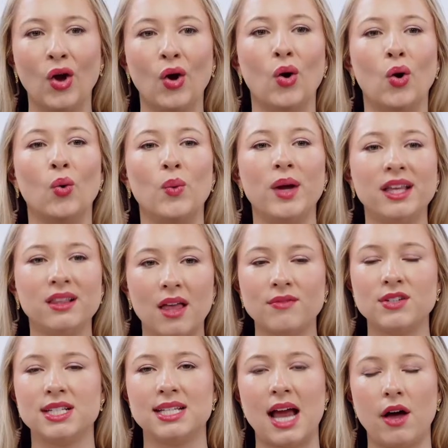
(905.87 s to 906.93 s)
we love
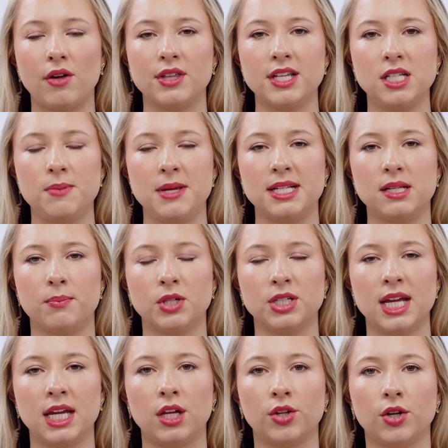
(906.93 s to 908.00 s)
to style this piece in
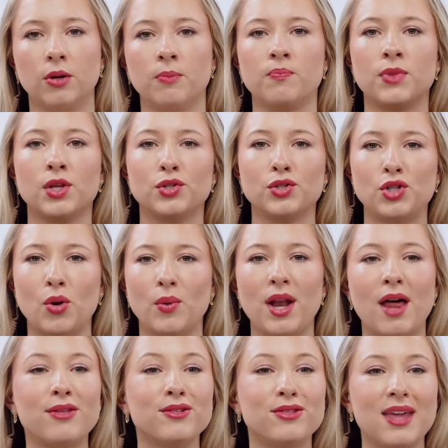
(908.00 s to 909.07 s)
particular. So
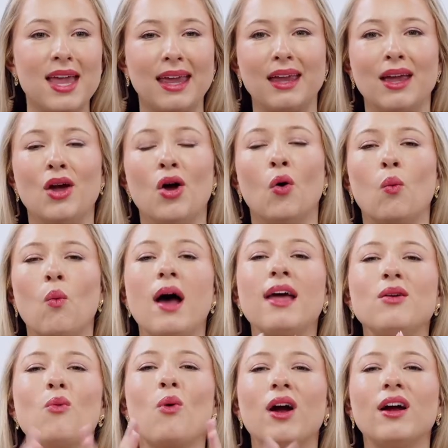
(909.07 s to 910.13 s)
another thing, one
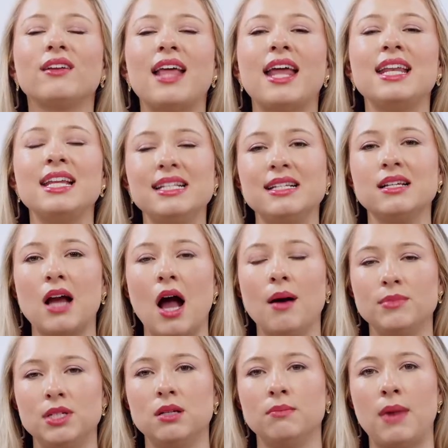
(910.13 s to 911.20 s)
word that needs to
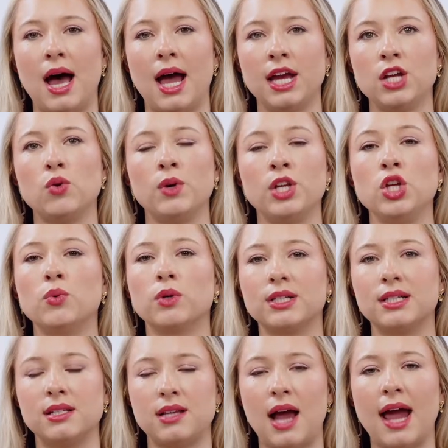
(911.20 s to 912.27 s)
come to mind when you are
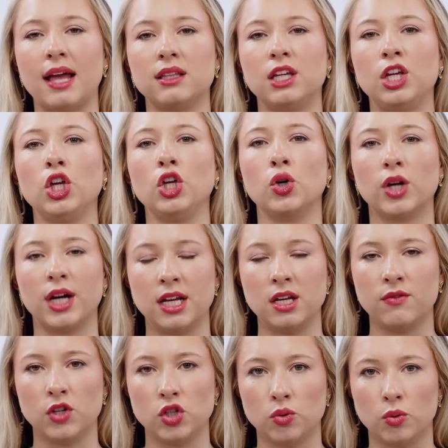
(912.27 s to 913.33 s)
styling your
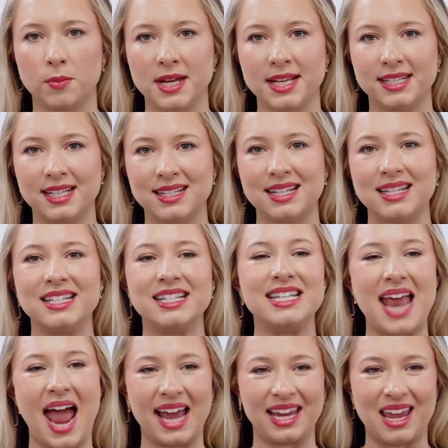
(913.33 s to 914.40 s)
individual pieces,
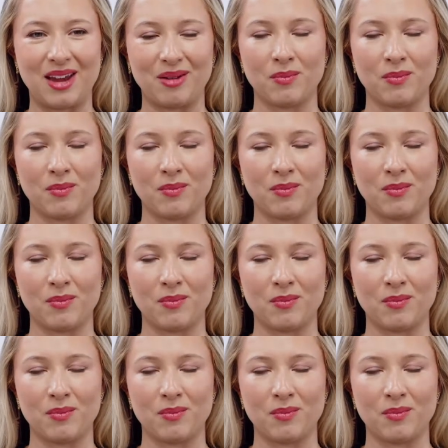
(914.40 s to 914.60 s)
stacking.